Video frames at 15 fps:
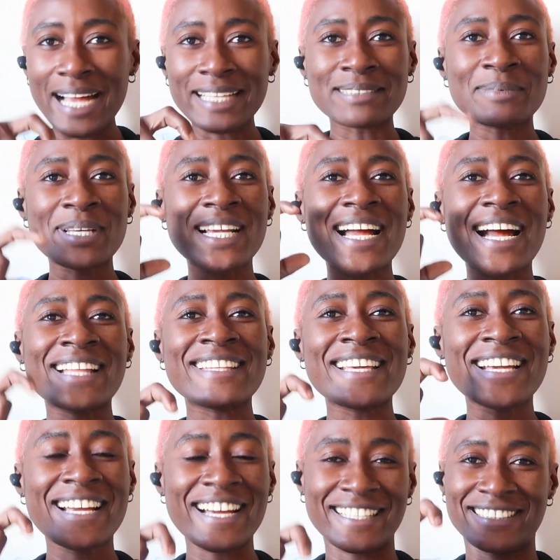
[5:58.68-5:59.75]
And I'm like, are
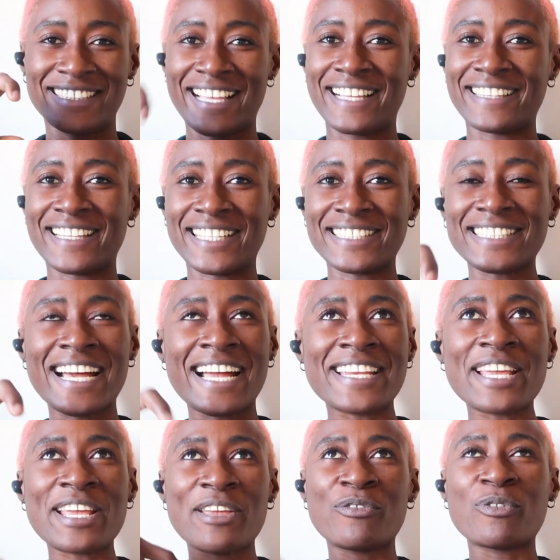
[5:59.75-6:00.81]
they guys like that? Are
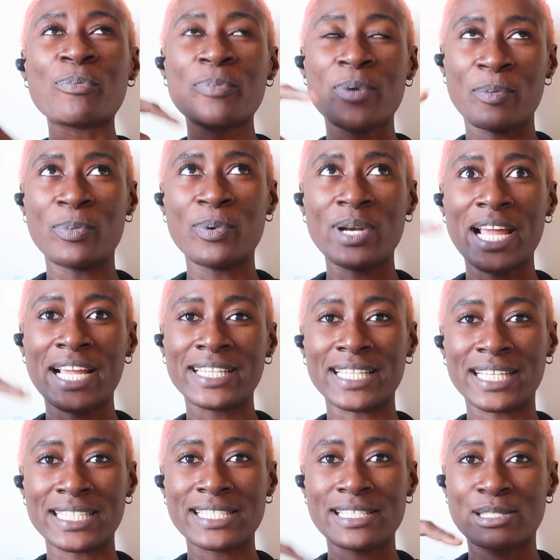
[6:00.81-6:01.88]
they even people like
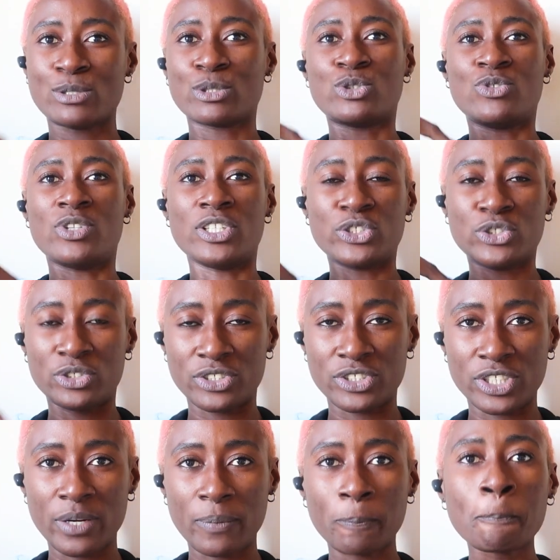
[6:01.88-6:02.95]
that in such
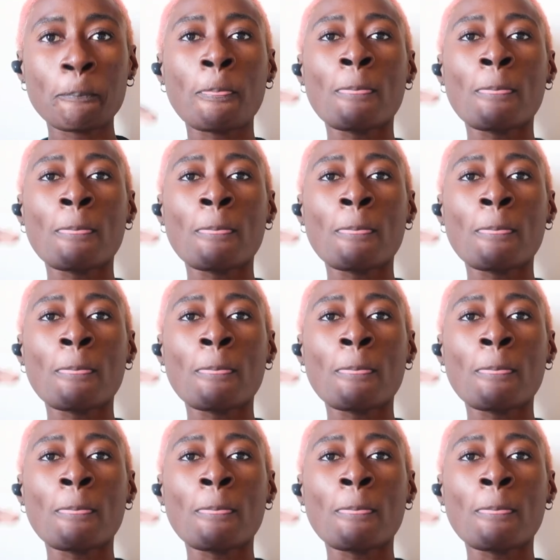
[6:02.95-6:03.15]
relationship?